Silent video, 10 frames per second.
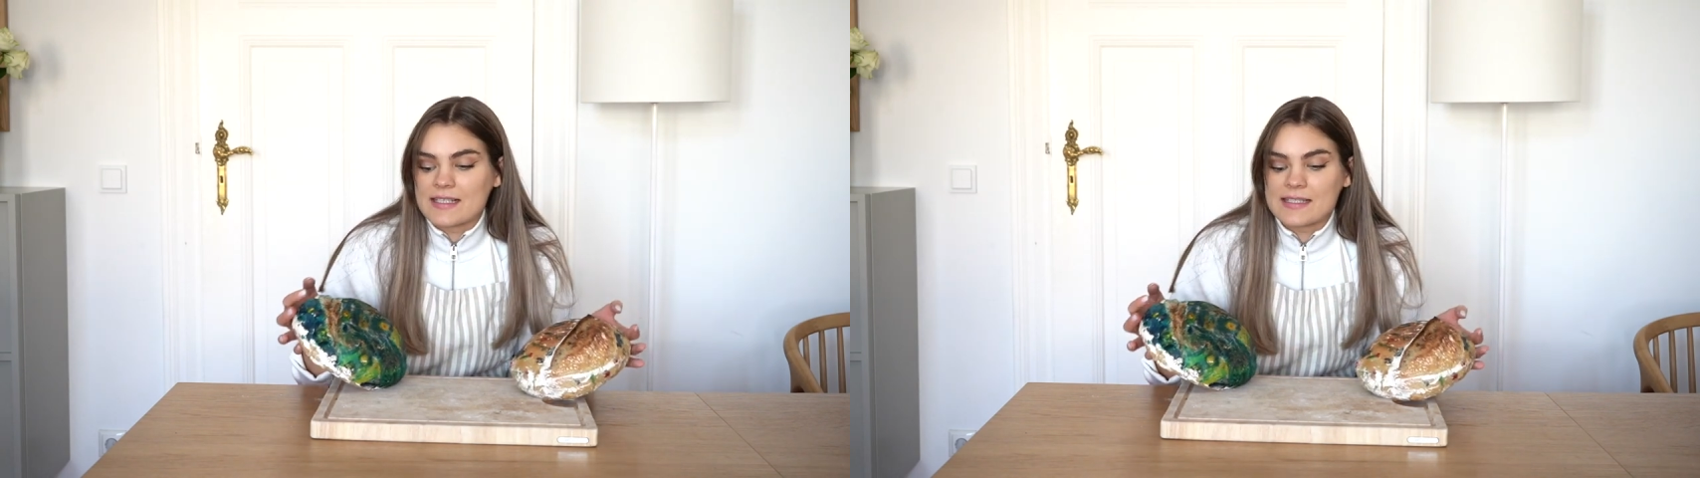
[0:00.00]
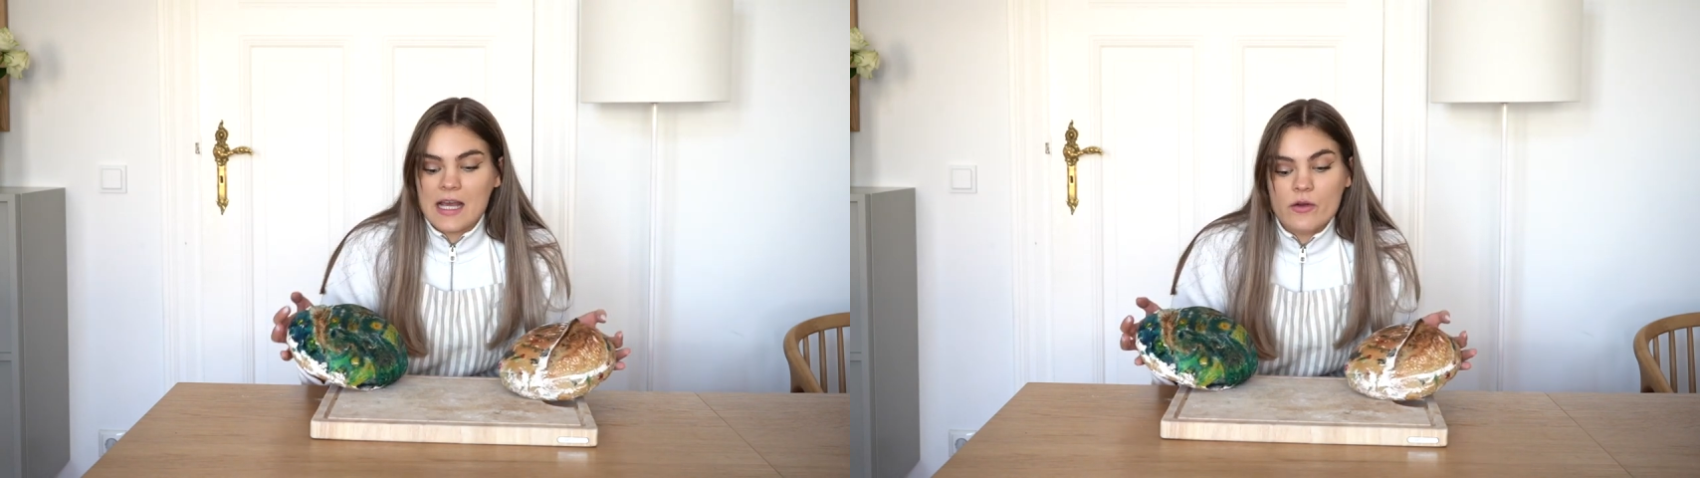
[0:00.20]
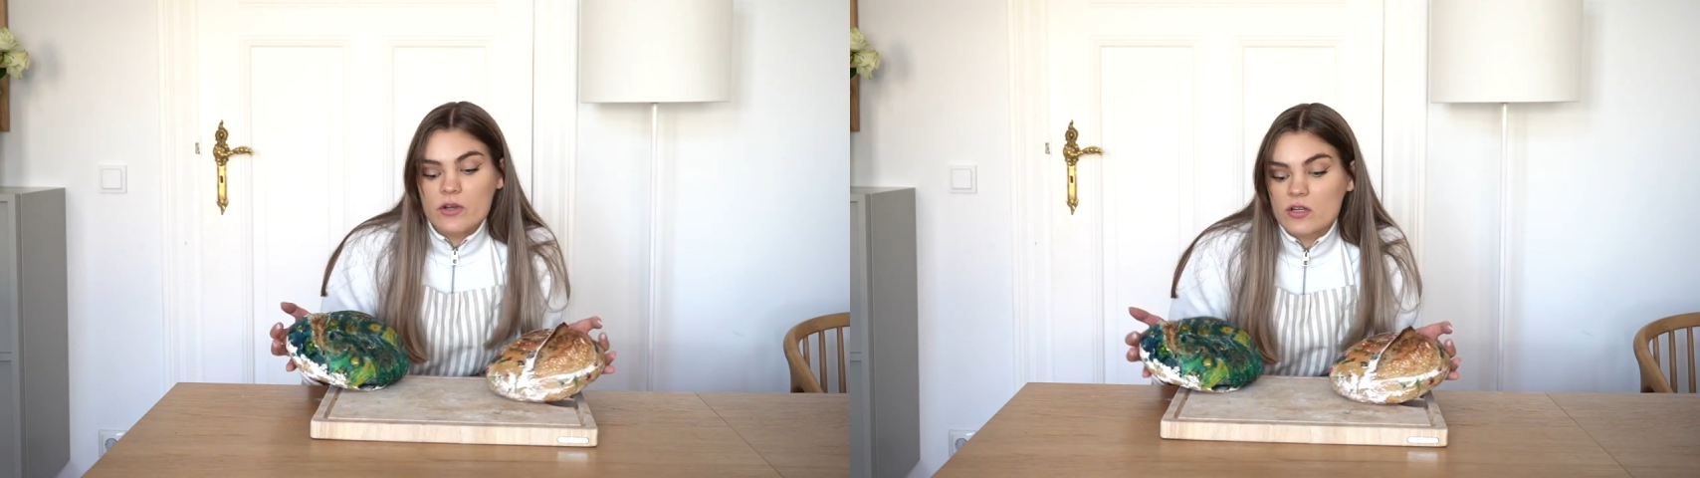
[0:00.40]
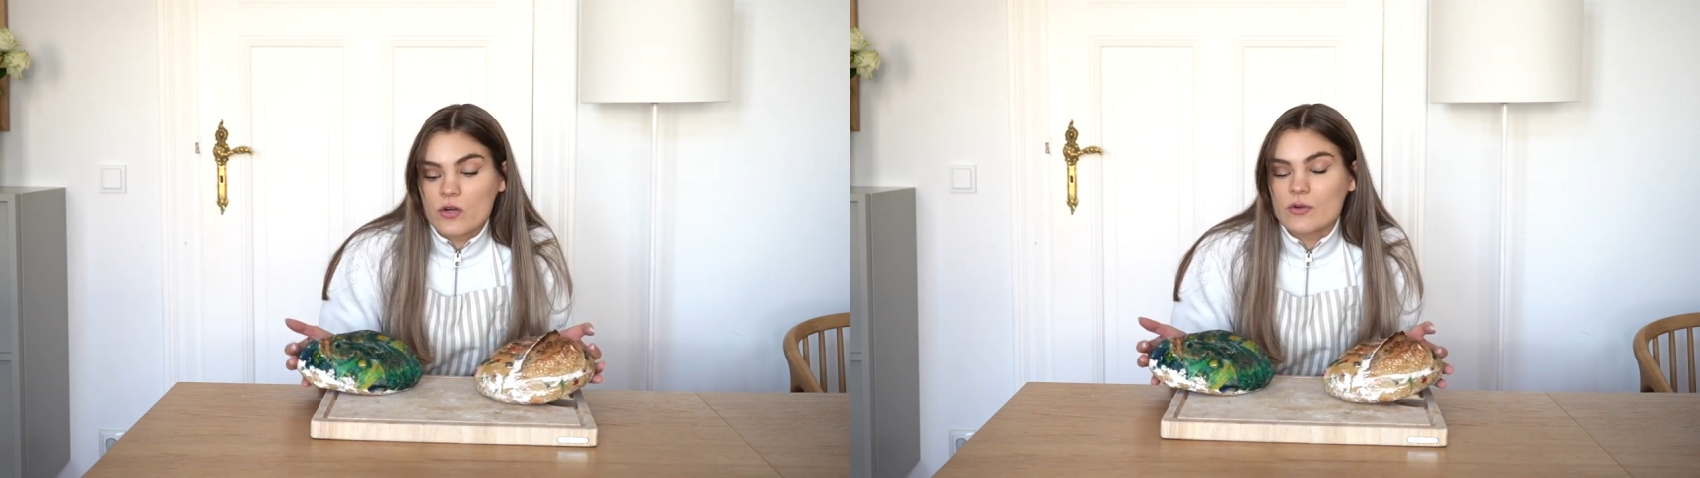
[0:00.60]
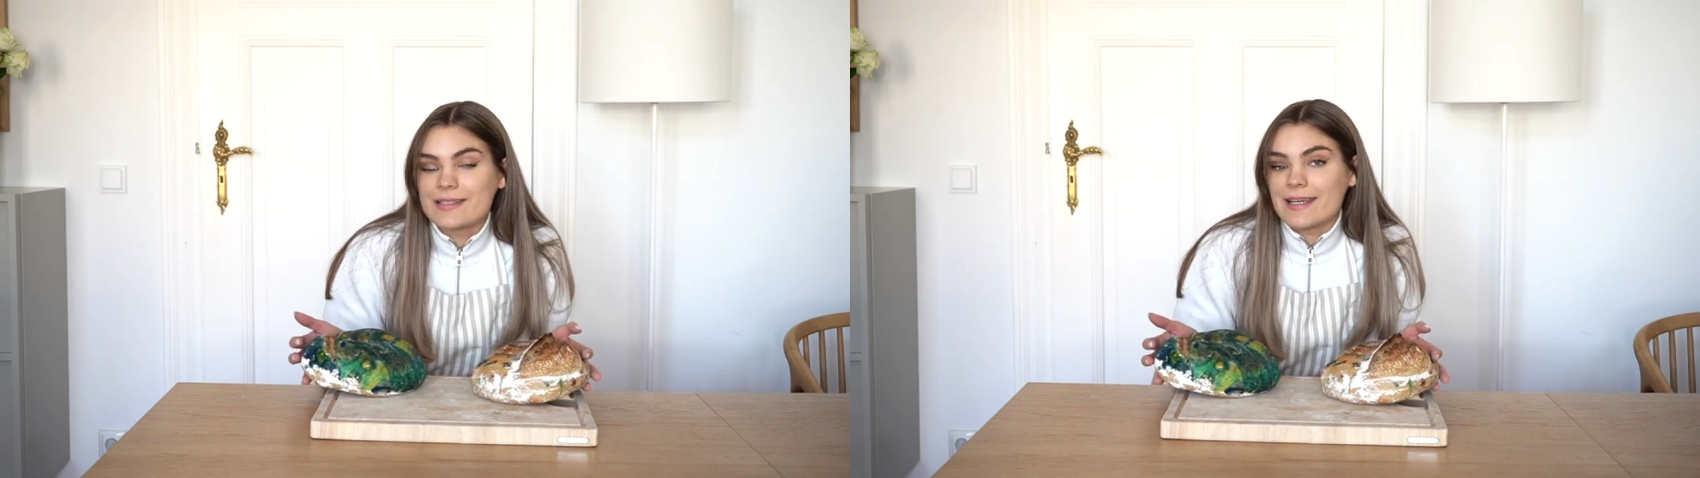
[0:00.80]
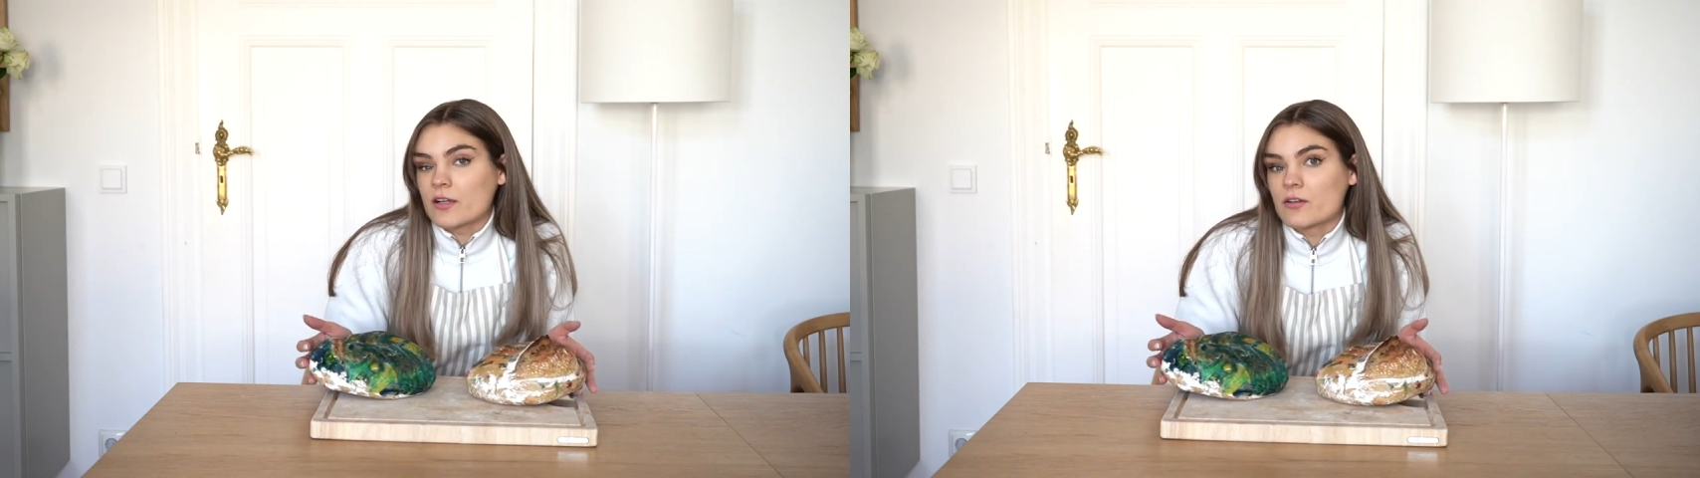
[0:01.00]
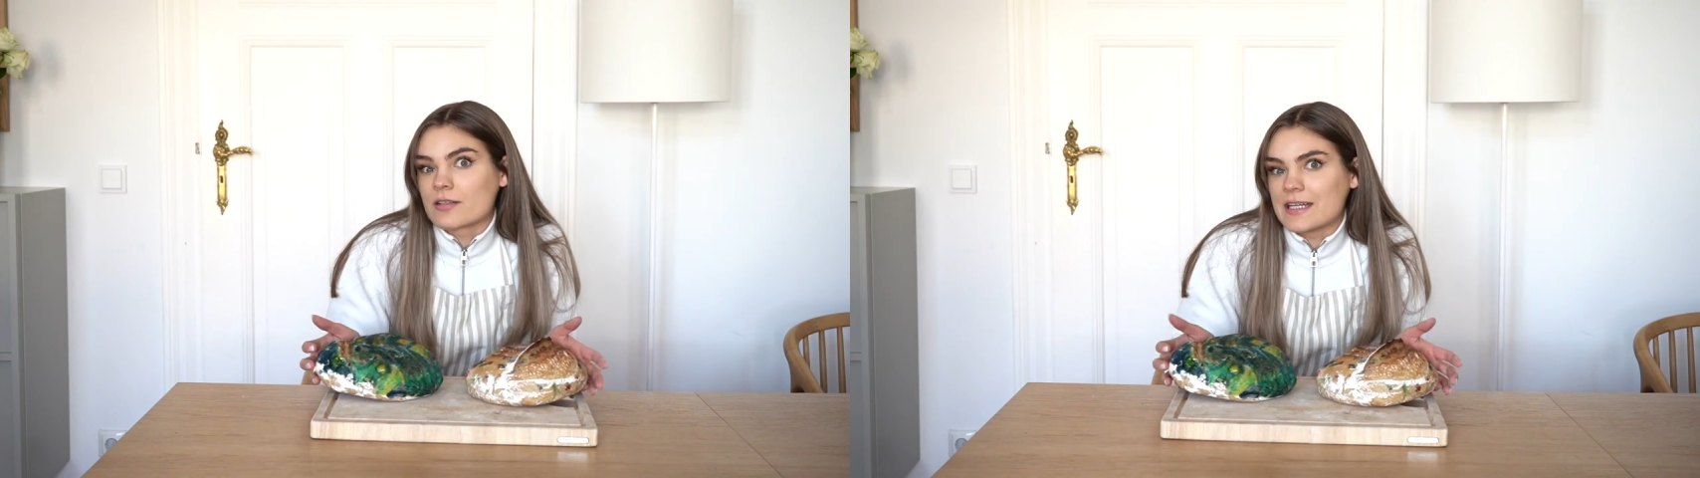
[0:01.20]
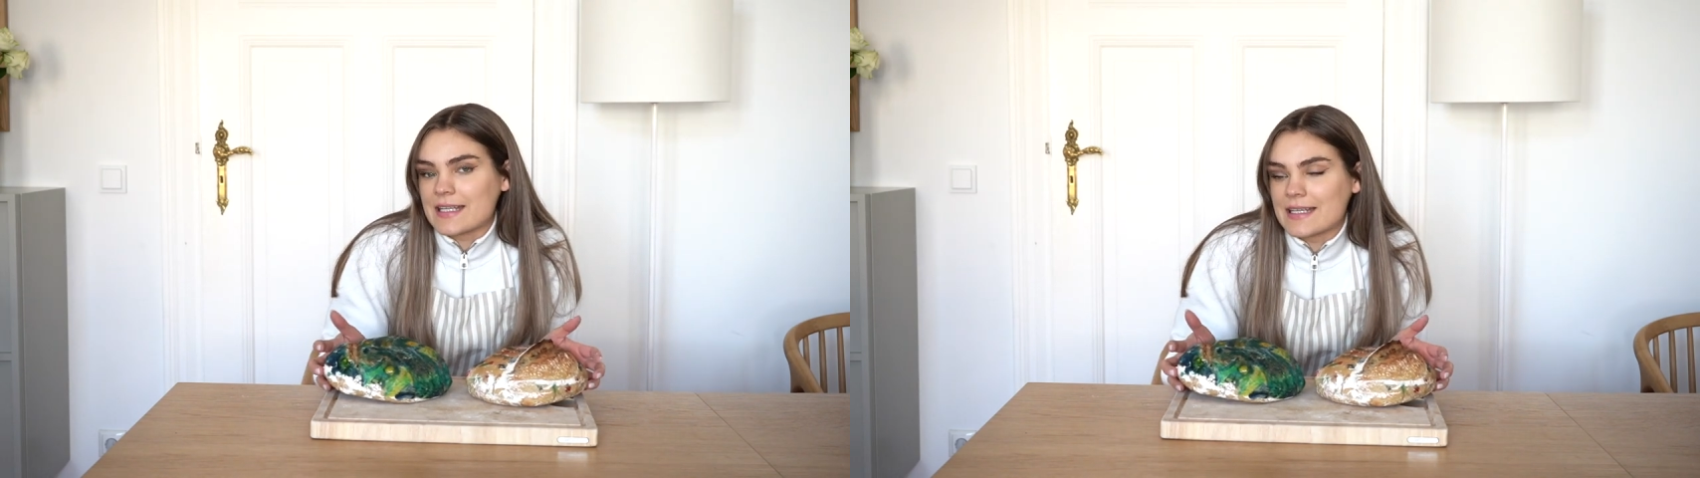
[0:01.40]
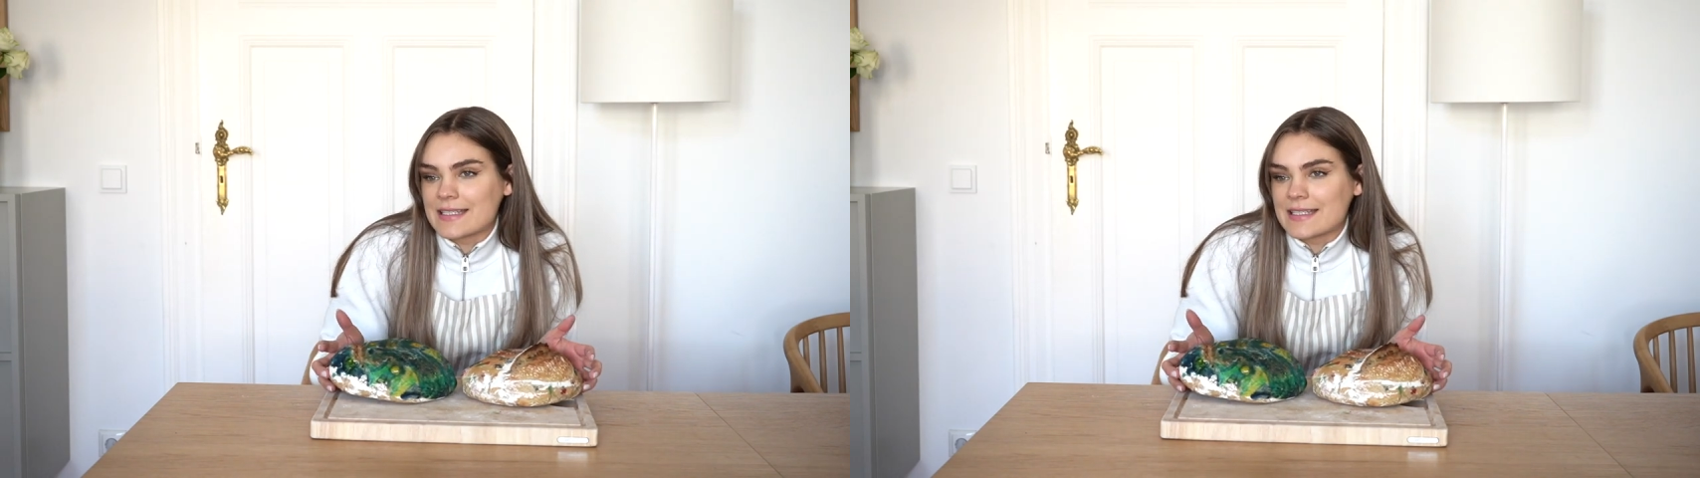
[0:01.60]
sourdough decorating